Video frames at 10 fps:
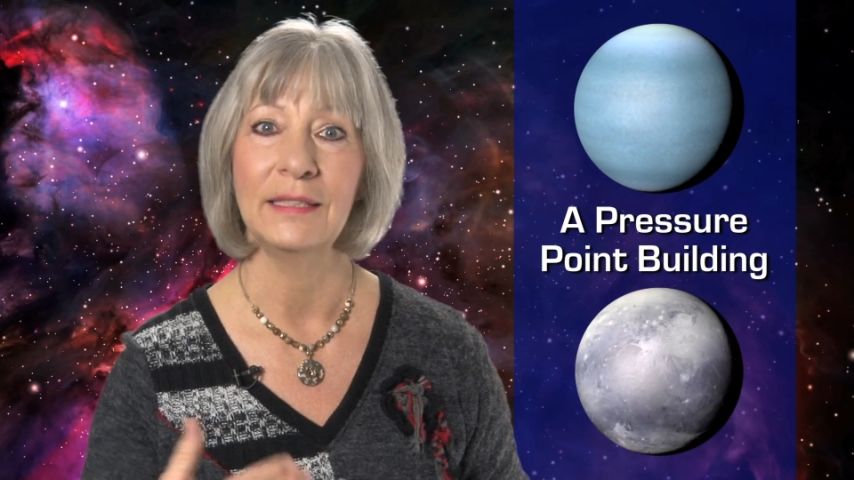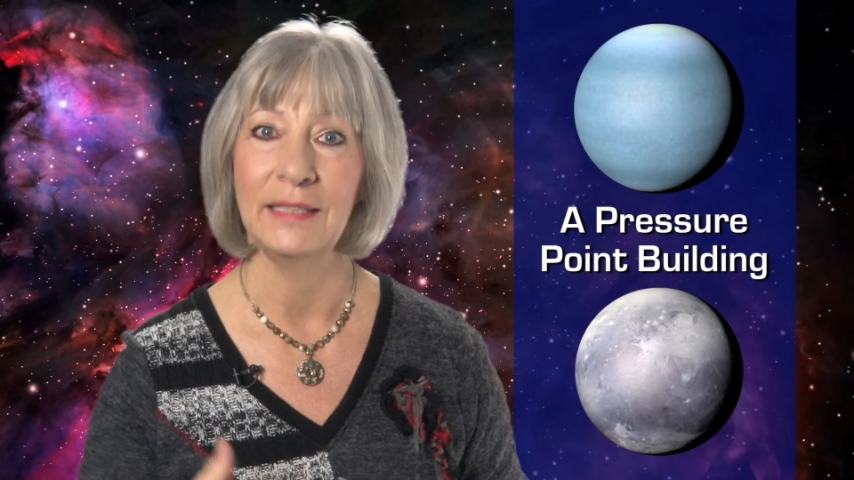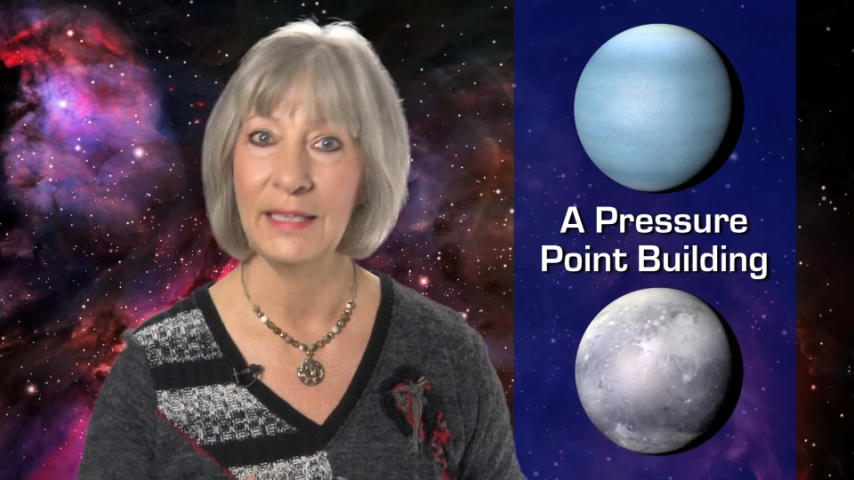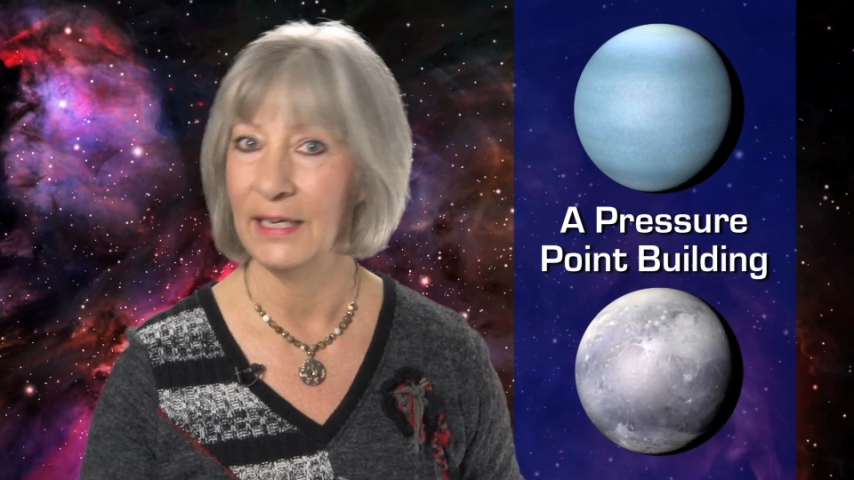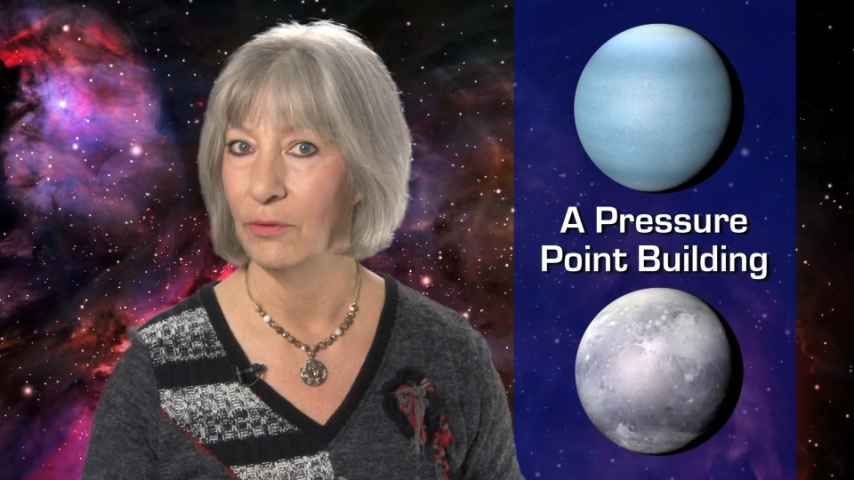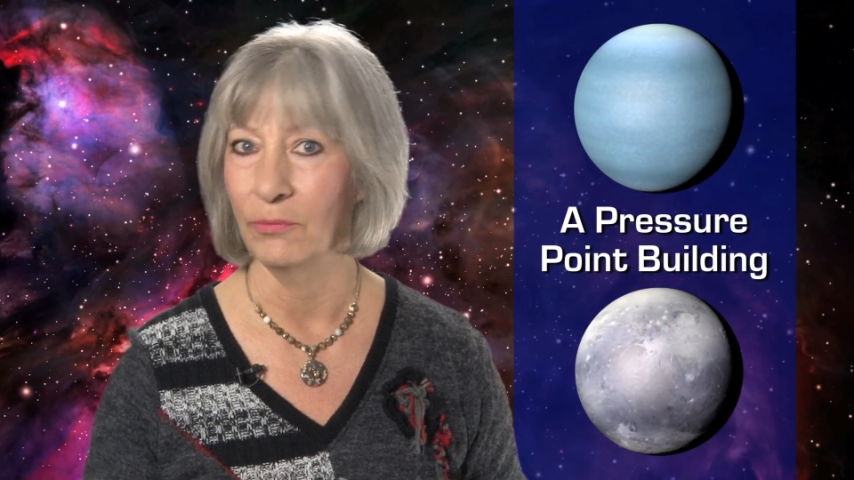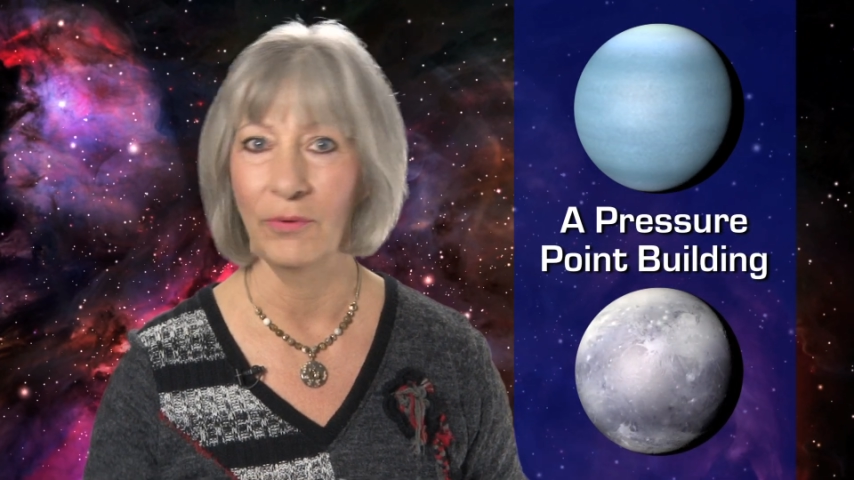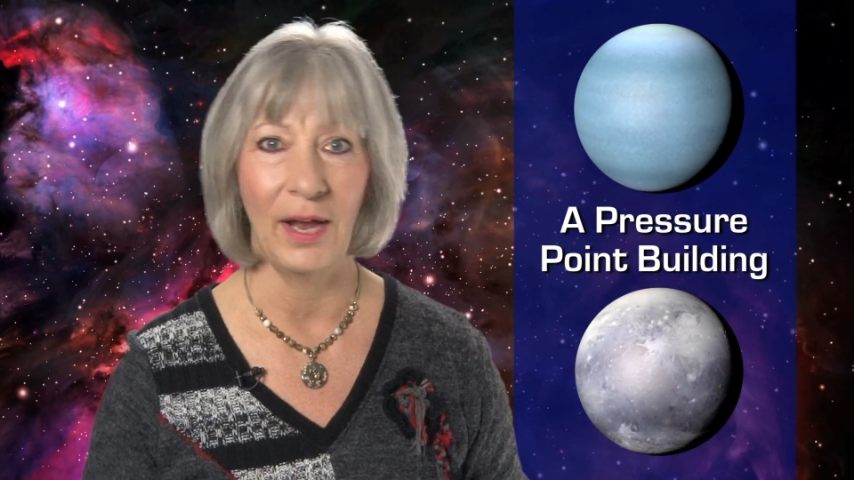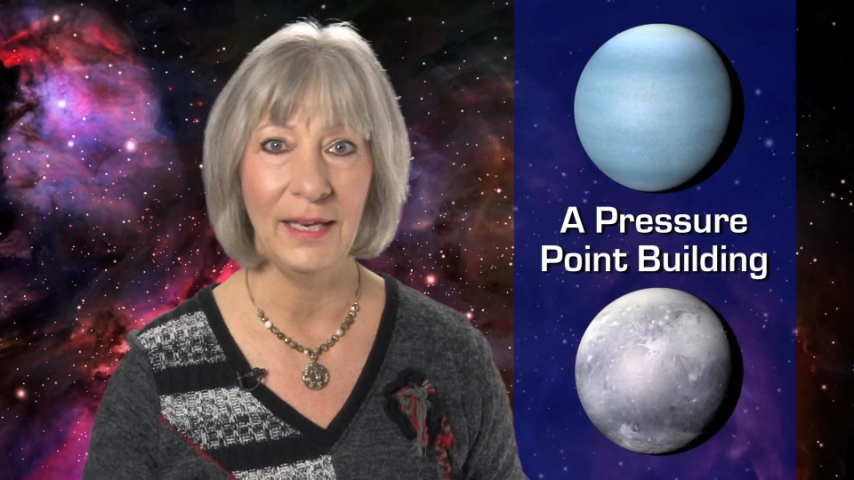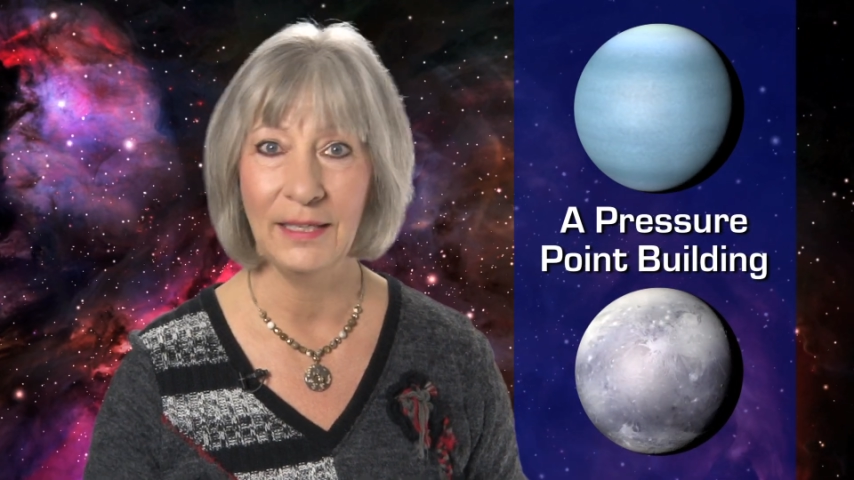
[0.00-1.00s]
sitting
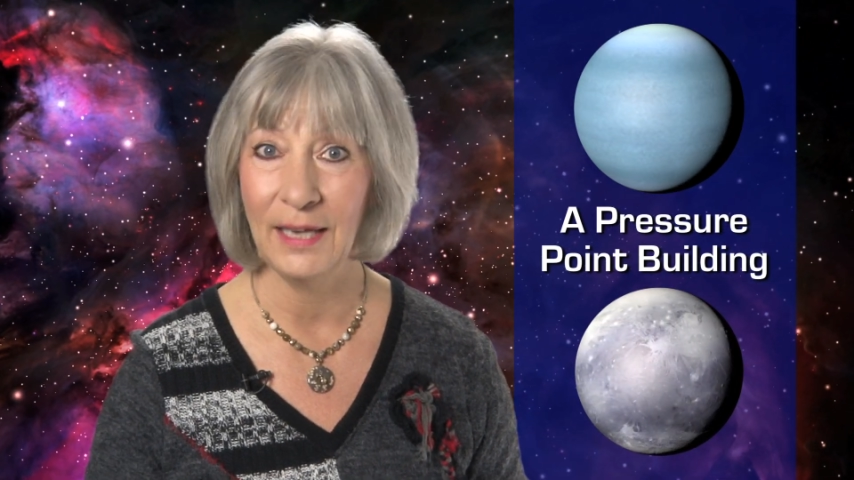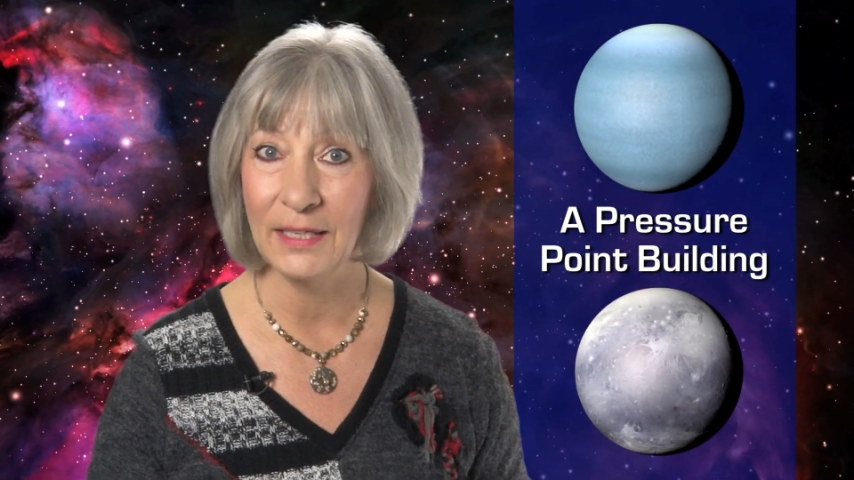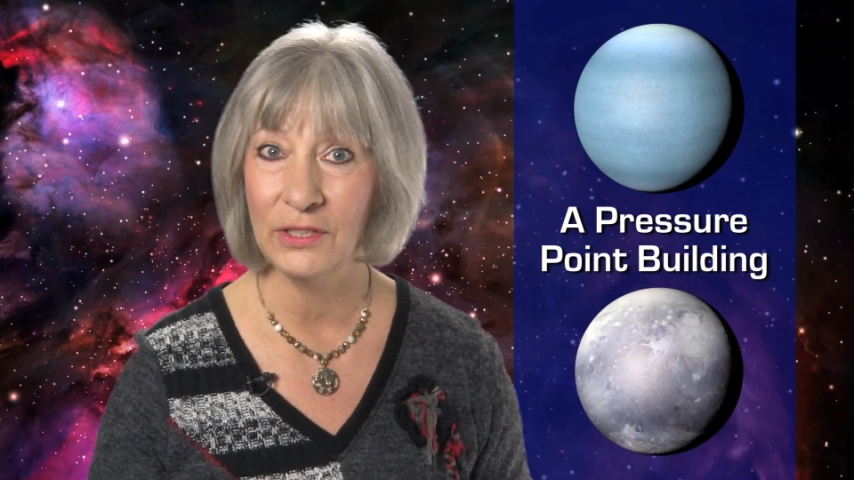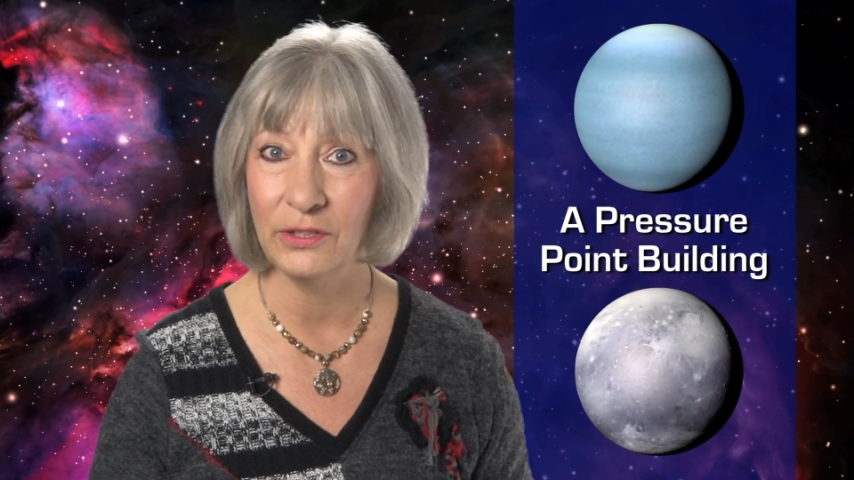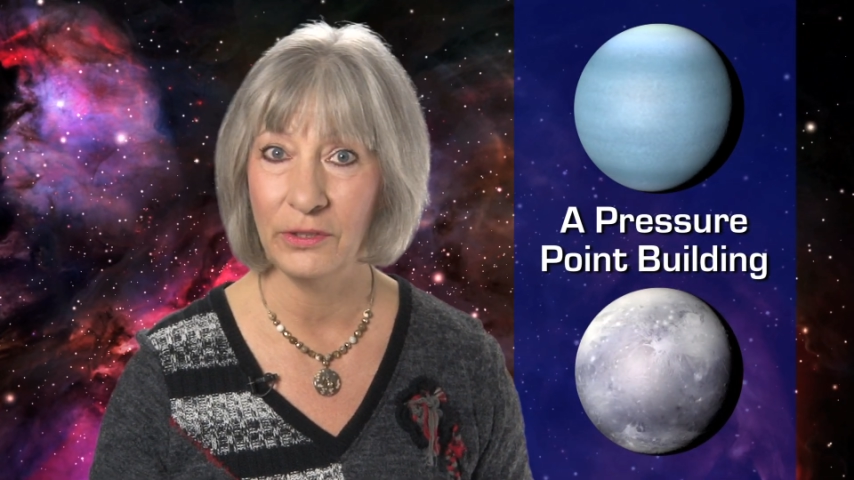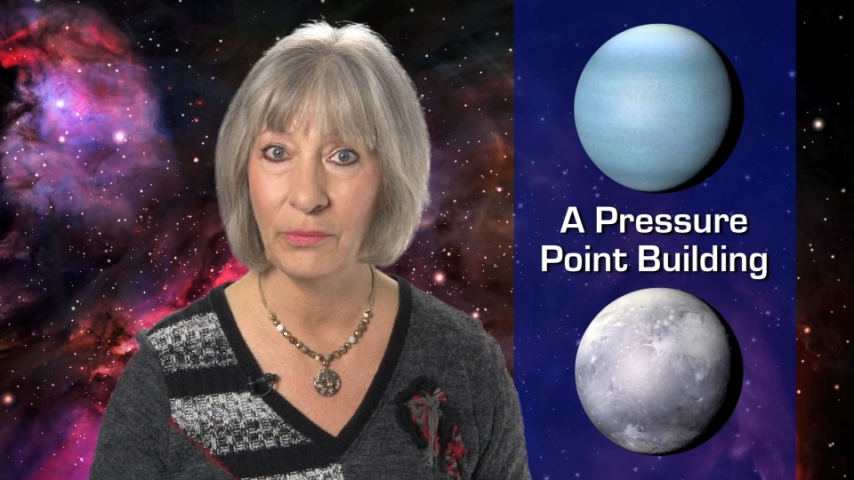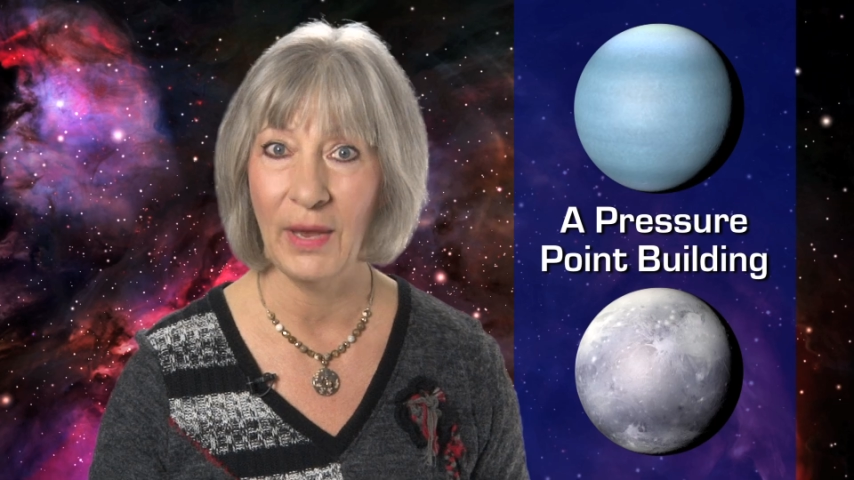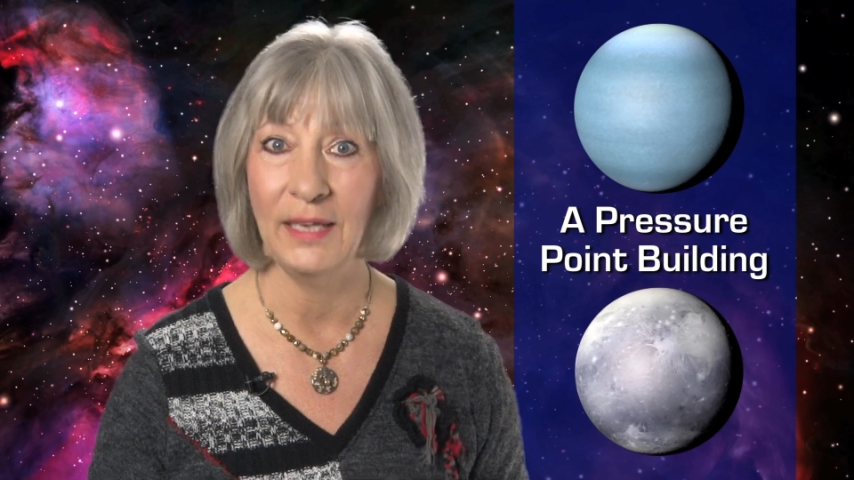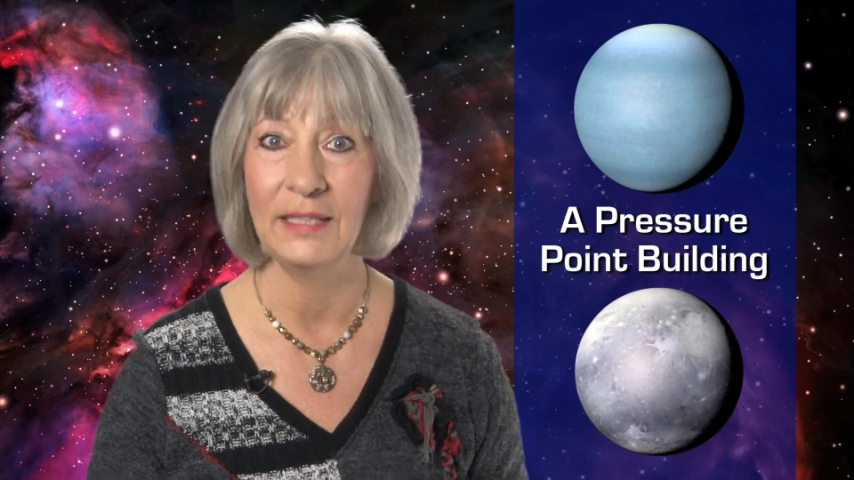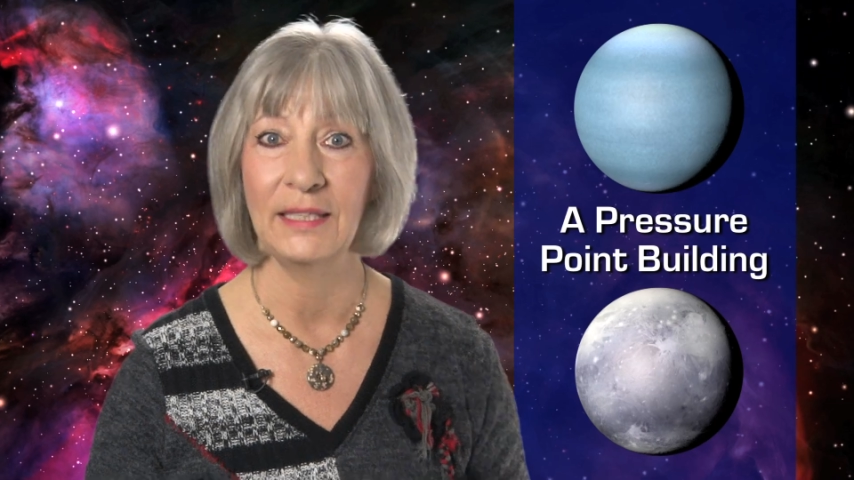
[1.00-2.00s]
right next to
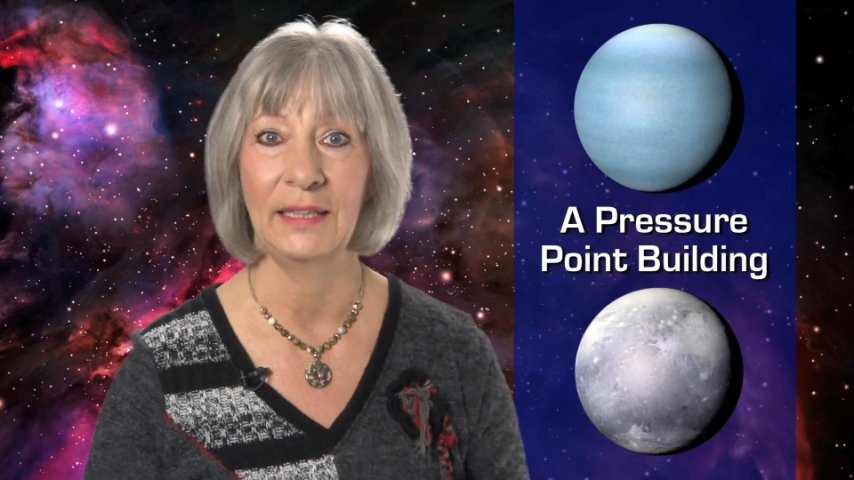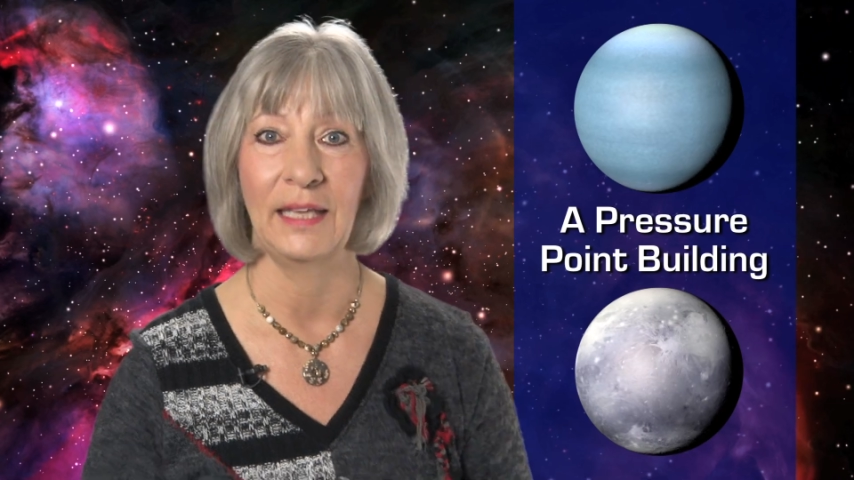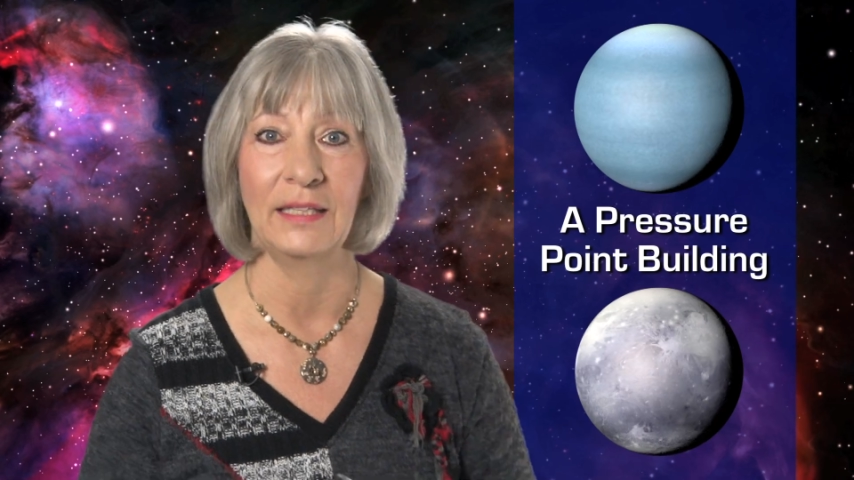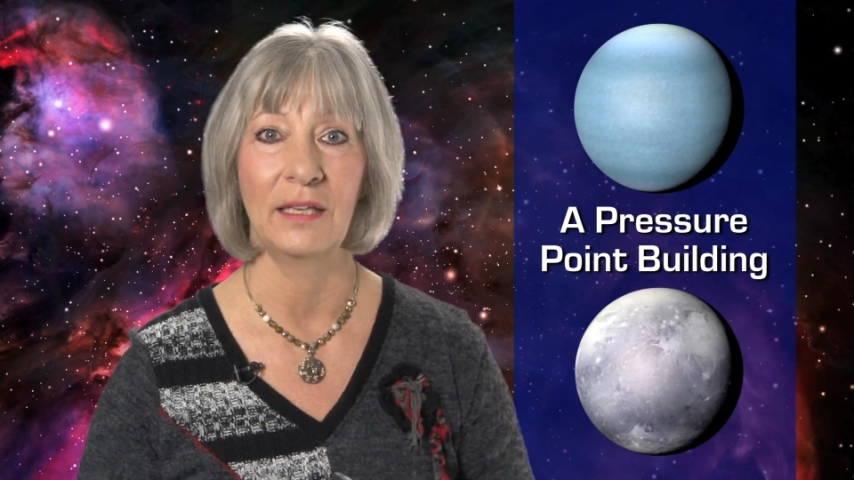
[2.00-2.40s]
Uranus at that